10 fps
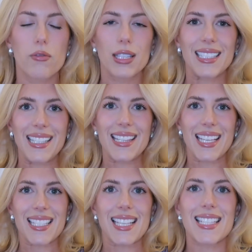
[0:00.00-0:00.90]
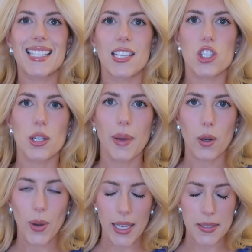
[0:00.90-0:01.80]
really need things that cinch in my
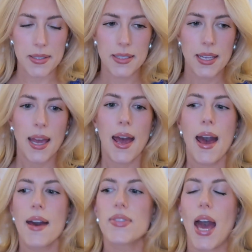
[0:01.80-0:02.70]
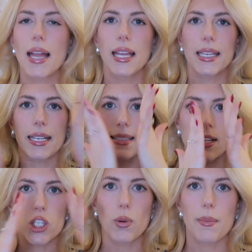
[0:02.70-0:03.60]
waist, that like
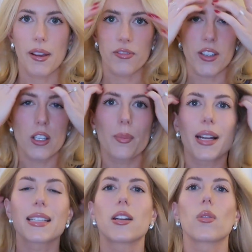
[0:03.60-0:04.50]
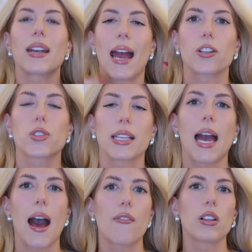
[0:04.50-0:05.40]
accentuate my figure, because I don't naturally
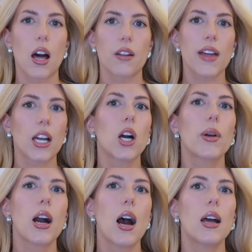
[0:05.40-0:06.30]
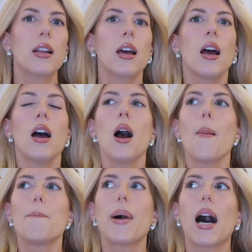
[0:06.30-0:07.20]
have a lot of that going on.
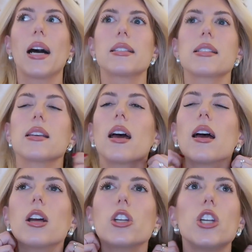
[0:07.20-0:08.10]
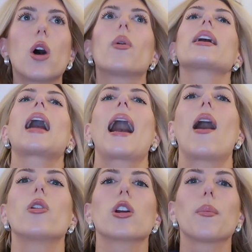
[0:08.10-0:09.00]
But knowing
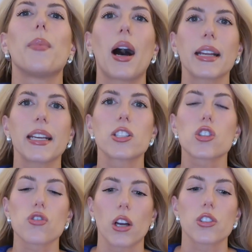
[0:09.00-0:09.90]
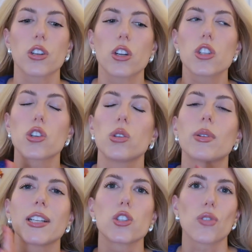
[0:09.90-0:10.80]
how your body is structured so you
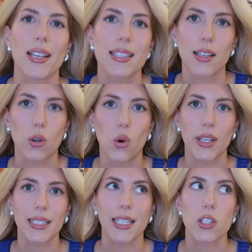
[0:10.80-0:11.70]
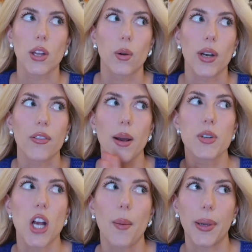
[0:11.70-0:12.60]
can dress it accordingly. So like whenever I'm
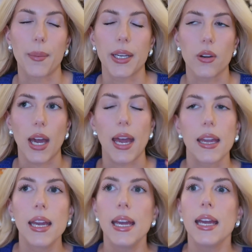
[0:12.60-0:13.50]
shopping, I'm like, okay,